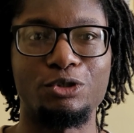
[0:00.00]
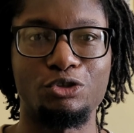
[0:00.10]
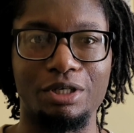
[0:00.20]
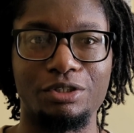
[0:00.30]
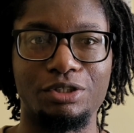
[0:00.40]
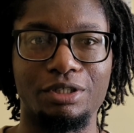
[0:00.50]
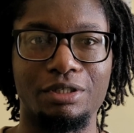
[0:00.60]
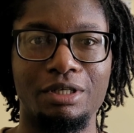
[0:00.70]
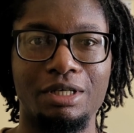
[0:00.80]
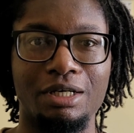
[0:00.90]
structure
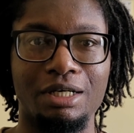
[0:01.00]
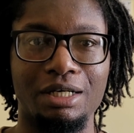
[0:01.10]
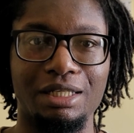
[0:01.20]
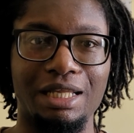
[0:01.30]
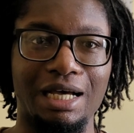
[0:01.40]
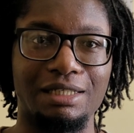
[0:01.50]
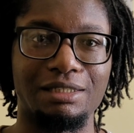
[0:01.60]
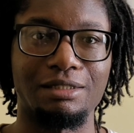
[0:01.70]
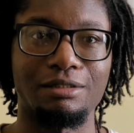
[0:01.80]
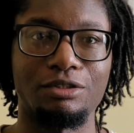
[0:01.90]
that
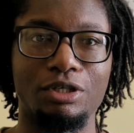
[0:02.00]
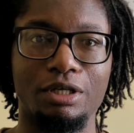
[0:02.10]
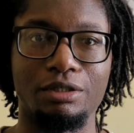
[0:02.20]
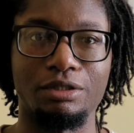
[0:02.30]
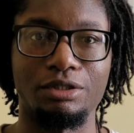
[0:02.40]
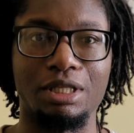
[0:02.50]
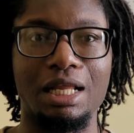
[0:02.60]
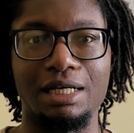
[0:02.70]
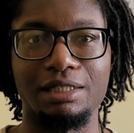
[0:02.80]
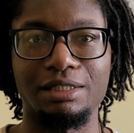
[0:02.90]
turns
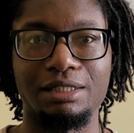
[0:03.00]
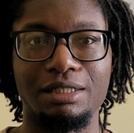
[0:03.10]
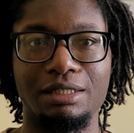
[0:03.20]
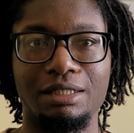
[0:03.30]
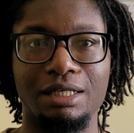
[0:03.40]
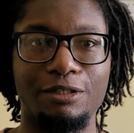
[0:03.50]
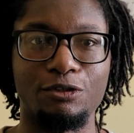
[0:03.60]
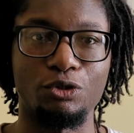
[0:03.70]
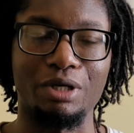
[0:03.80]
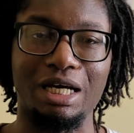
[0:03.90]
light
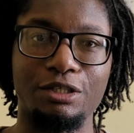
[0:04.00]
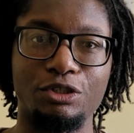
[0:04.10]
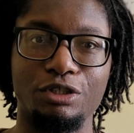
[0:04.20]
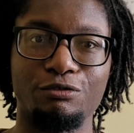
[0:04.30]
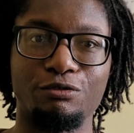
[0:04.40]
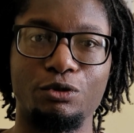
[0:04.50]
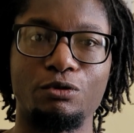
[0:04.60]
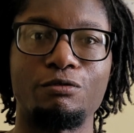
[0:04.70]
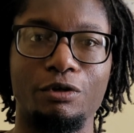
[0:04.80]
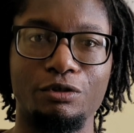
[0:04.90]
into energy through
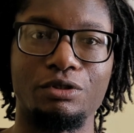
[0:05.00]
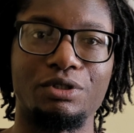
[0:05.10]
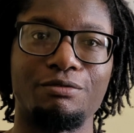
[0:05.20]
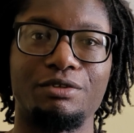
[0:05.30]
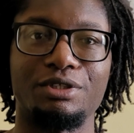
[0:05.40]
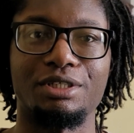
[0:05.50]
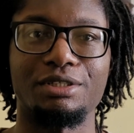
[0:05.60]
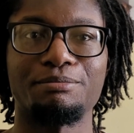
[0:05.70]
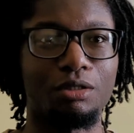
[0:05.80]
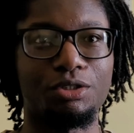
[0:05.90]

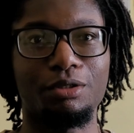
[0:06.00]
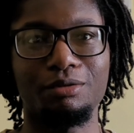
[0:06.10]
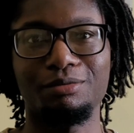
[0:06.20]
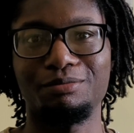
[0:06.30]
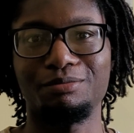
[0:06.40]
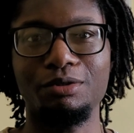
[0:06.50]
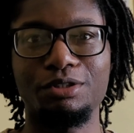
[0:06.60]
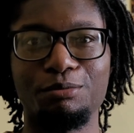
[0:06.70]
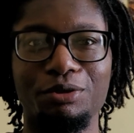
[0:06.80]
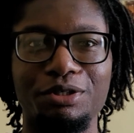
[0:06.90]
photosynthesis. So what's
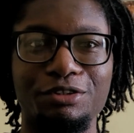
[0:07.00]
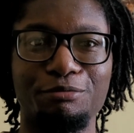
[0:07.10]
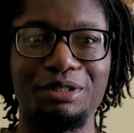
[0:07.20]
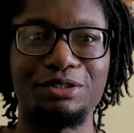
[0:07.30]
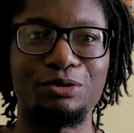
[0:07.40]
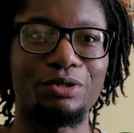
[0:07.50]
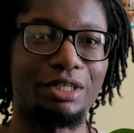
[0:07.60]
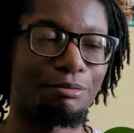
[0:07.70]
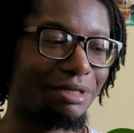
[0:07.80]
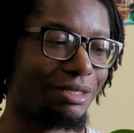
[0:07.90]
the point of me
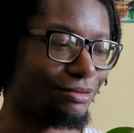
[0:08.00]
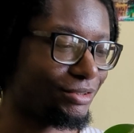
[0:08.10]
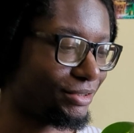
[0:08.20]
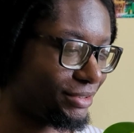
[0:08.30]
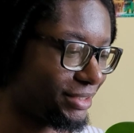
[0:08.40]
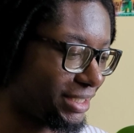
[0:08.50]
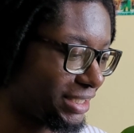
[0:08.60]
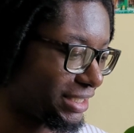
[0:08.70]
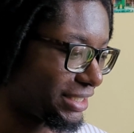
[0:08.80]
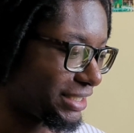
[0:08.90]
talking about
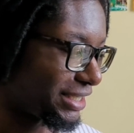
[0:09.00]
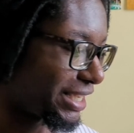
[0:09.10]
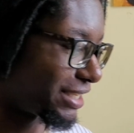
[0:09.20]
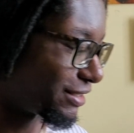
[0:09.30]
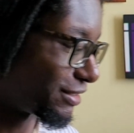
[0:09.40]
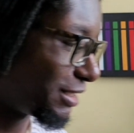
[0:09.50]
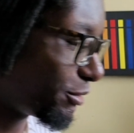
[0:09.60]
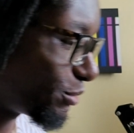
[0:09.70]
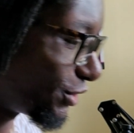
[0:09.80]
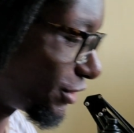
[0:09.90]
Kayla? Let me put you